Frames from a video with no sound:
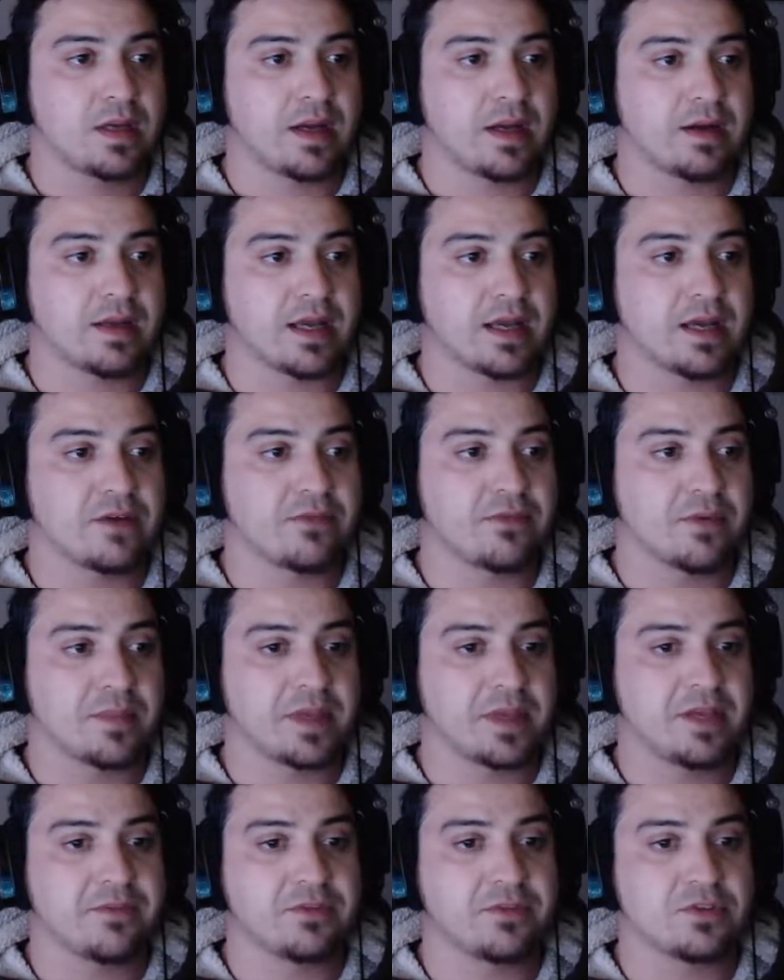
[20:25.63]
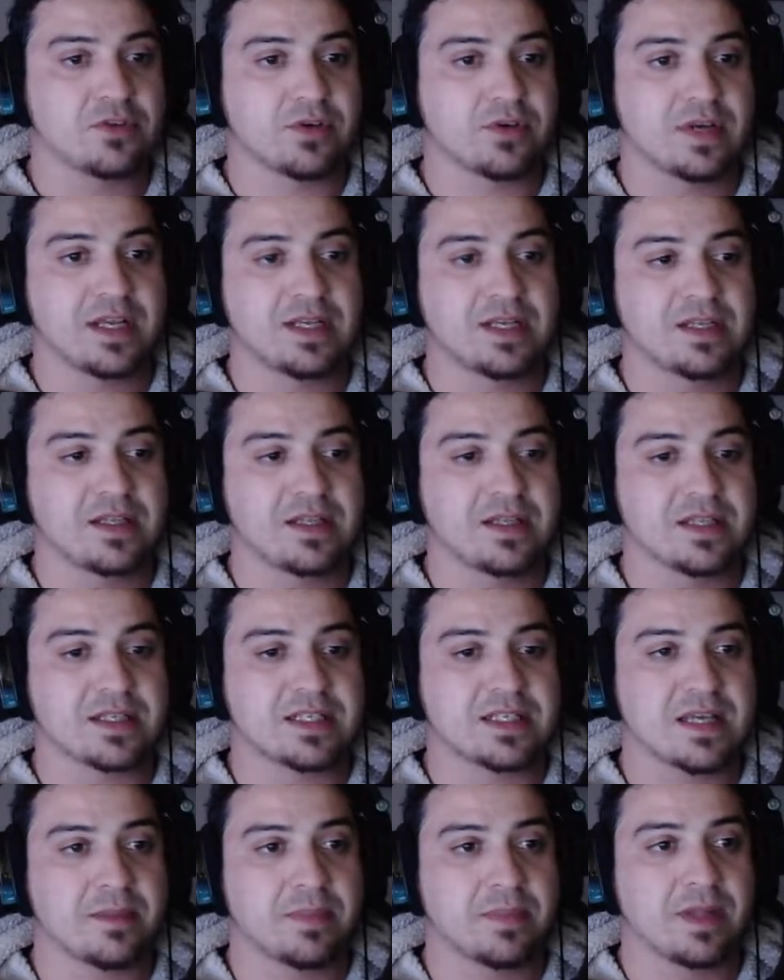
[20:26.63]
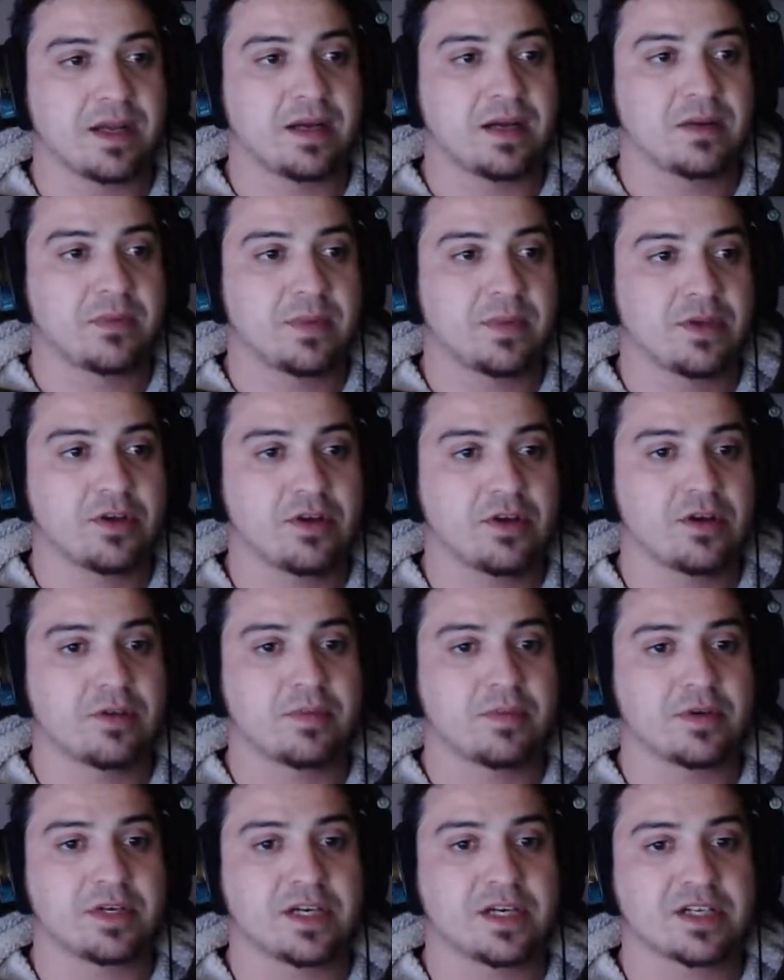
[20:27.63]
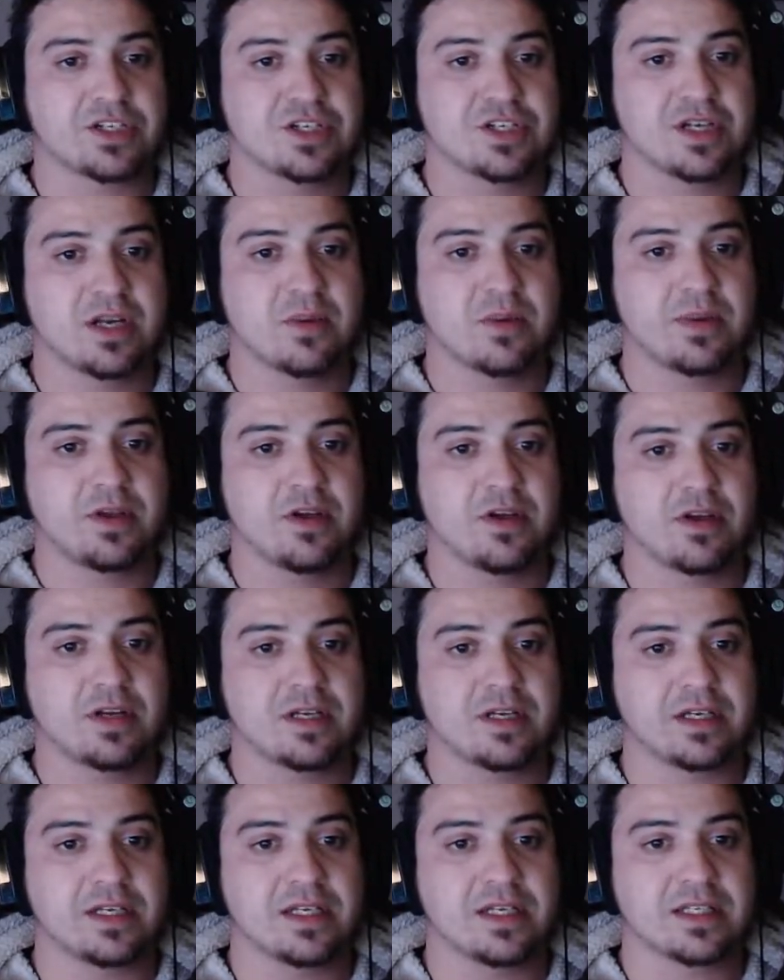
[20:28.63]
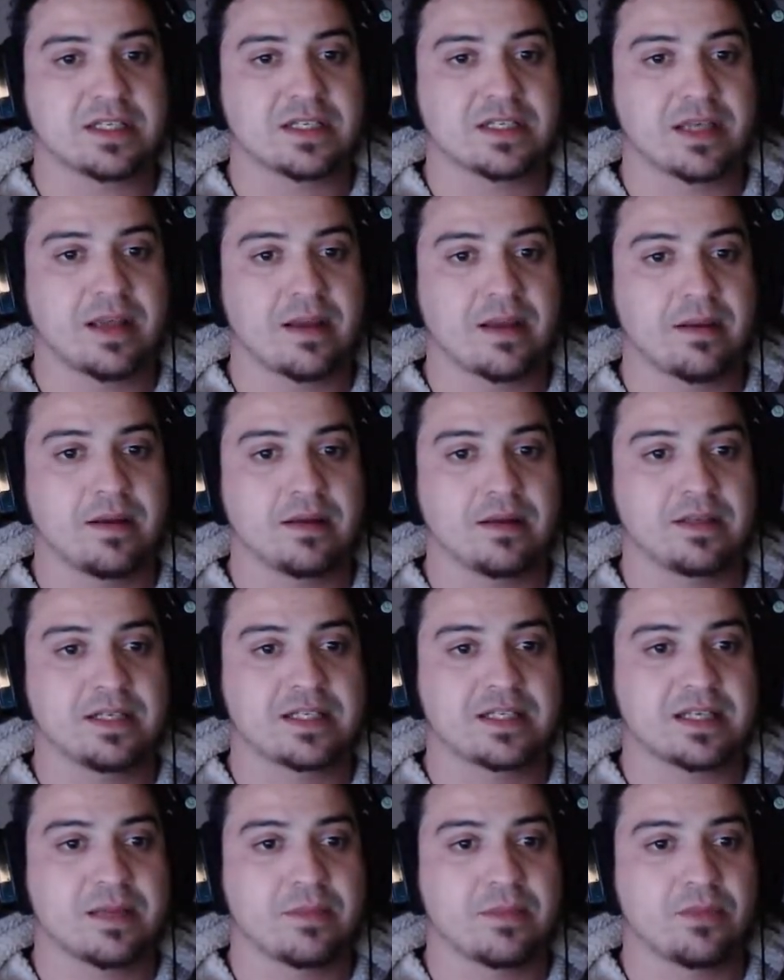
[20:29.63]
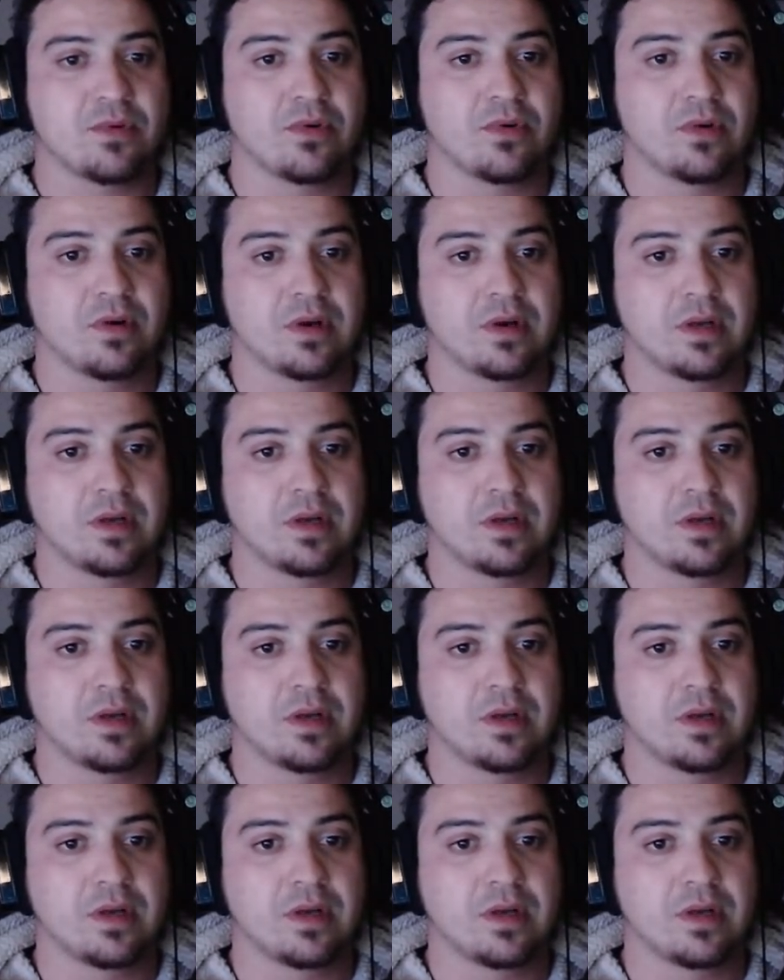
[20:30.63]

gun from an inventory into the assembler, we go to production and we go to disassemble,